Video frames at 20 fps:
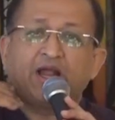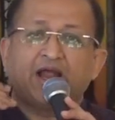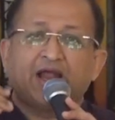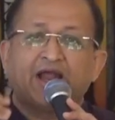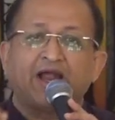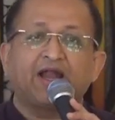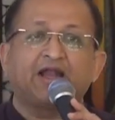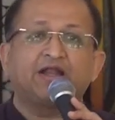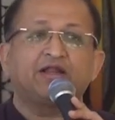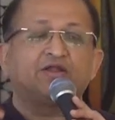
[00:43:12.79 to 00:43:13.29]

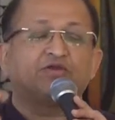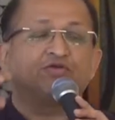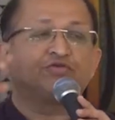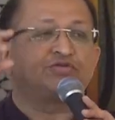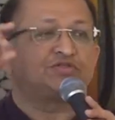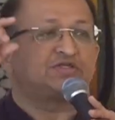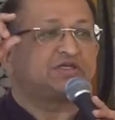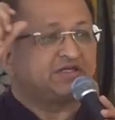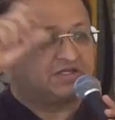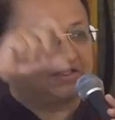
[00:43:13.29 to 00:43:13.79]
and you
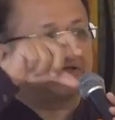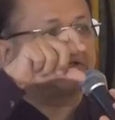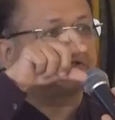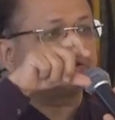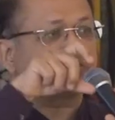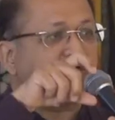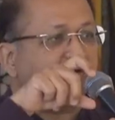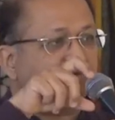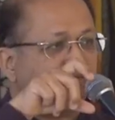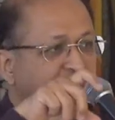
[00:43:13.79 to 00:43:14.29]
see the
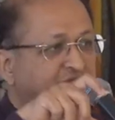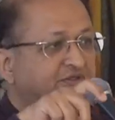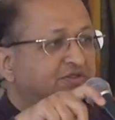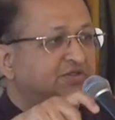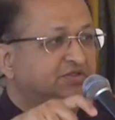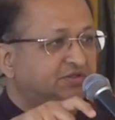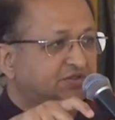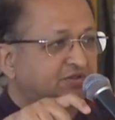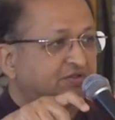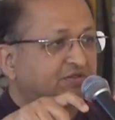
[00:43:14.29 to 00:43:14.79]

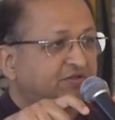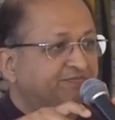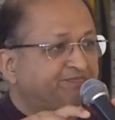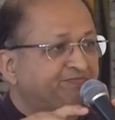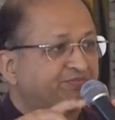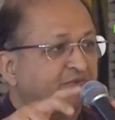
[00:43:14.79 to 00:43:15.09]
stenosis